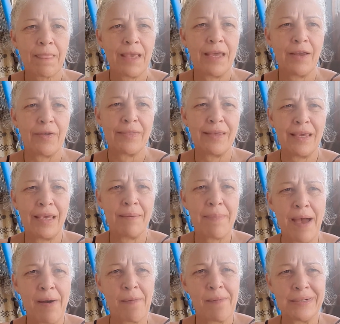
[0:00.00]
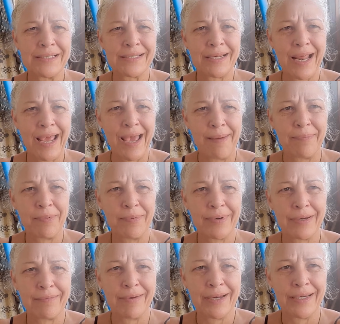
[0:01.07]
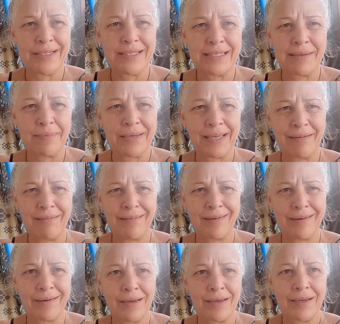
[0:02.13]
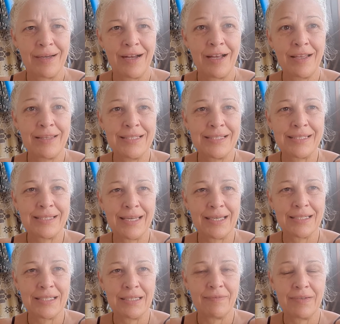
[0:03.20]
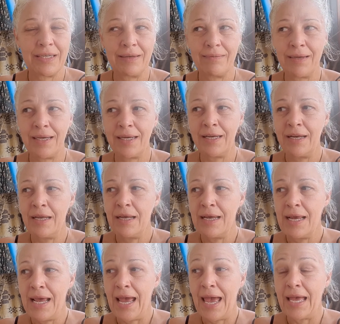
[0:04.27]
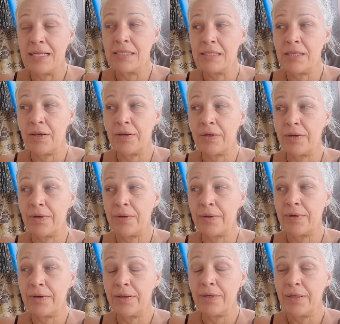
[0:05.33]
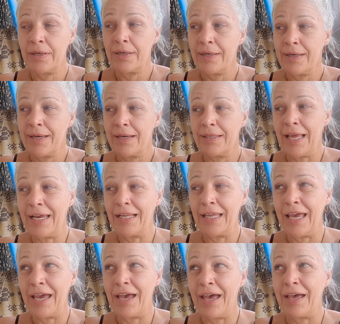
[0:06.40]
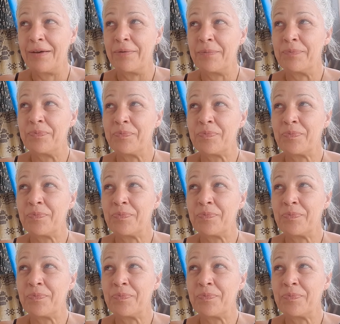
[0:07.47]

You know, thinking about what's going to happen. We're going to run into somebody. Uh-uh. All this negativity, right? And so lately, i um,